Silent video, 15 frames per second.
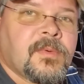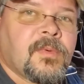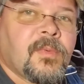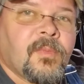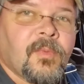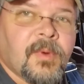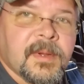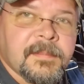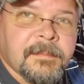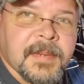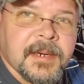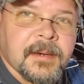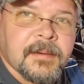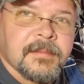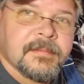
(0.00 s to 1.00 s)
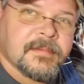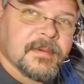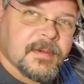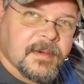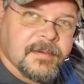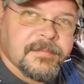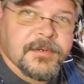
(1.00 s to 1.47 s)
1 beer
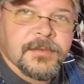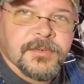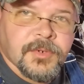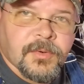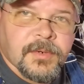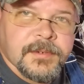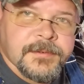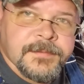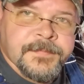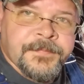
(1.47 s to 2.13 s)
of your choice.